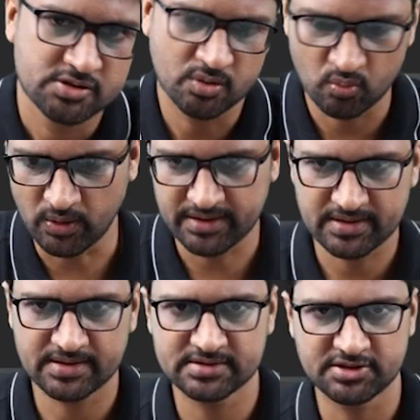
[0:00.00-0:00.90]
So
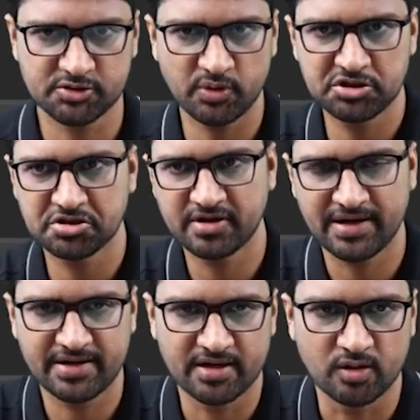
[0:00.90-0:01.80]
what the situation
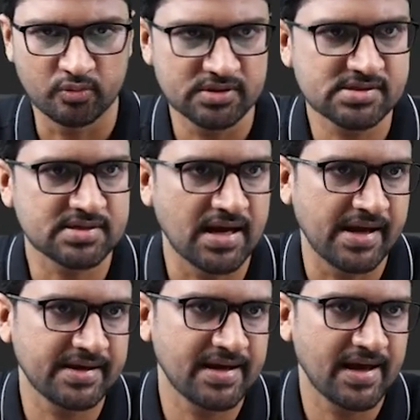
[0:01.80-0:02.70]
right now is,
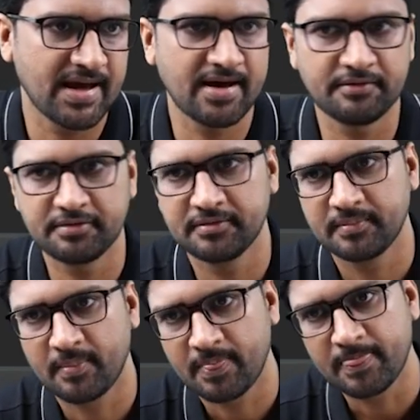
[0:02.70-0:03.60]
I have
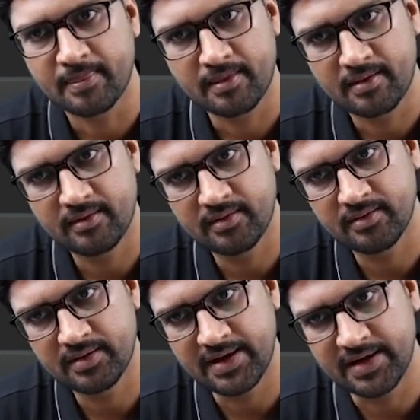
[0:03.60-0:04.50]
an